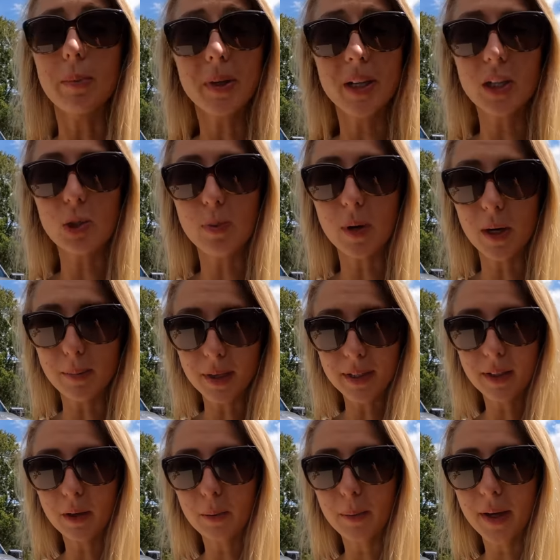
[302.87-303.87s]
I'm gonna experiment a
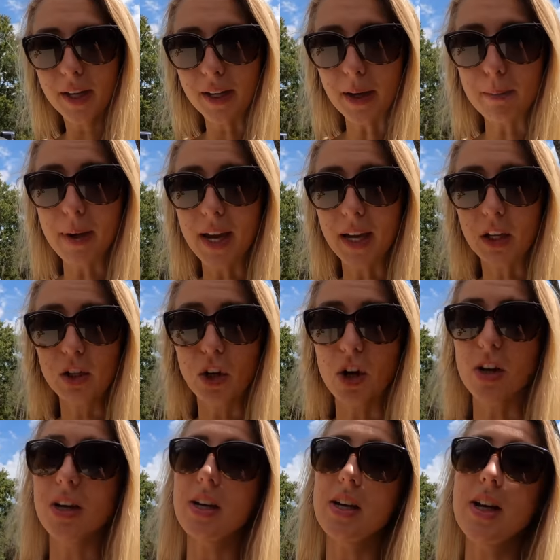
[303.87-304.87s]
little bit and make
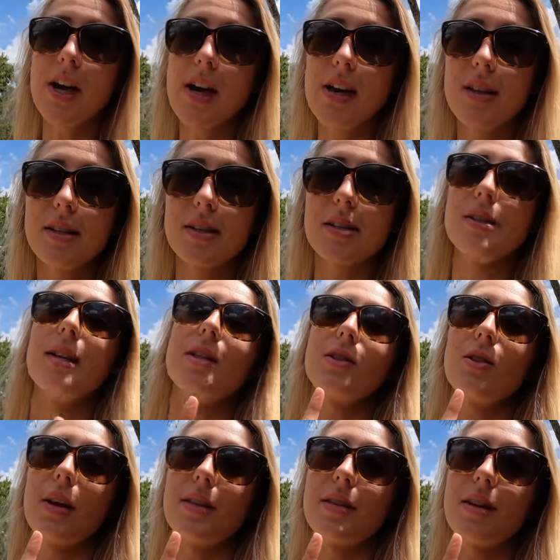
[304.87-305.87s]
turkey
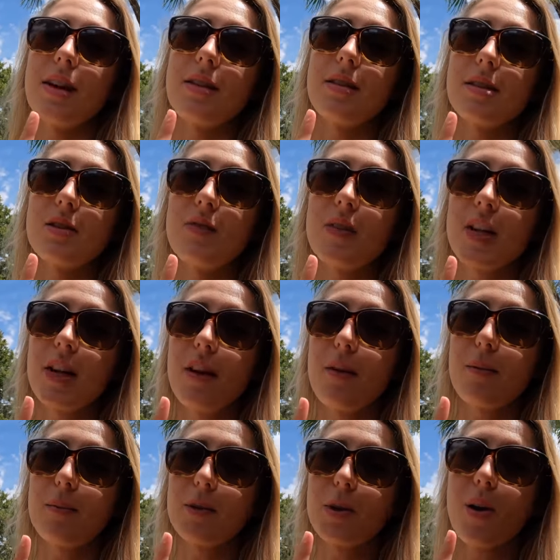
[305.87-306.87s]
schnitzel at the end of this
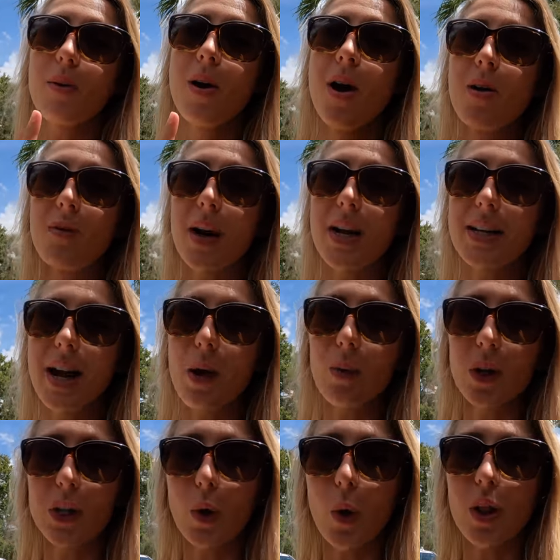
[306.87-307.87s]
video. So right now
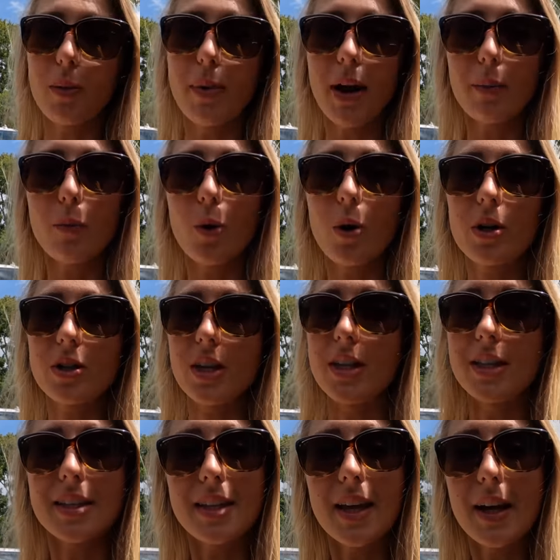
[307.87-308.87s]
we're gonna go on the back porch
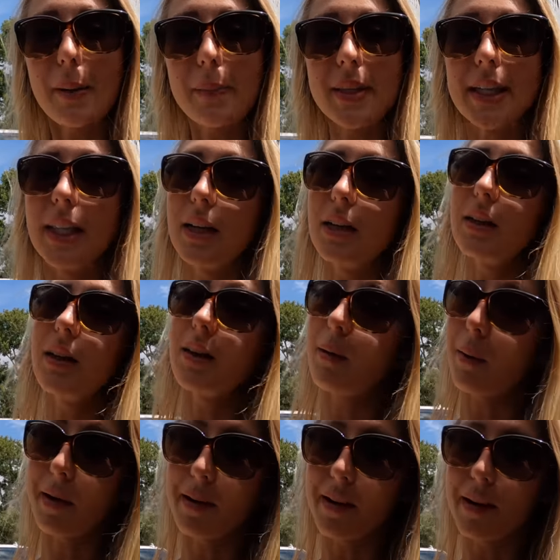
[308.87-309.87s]
and set up the little
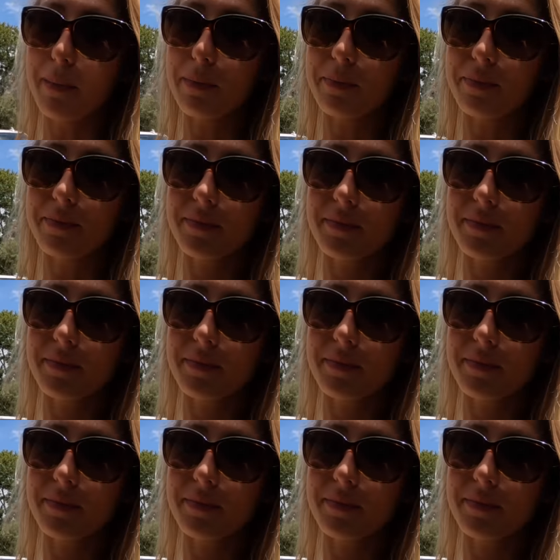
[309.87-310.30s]
aquarium.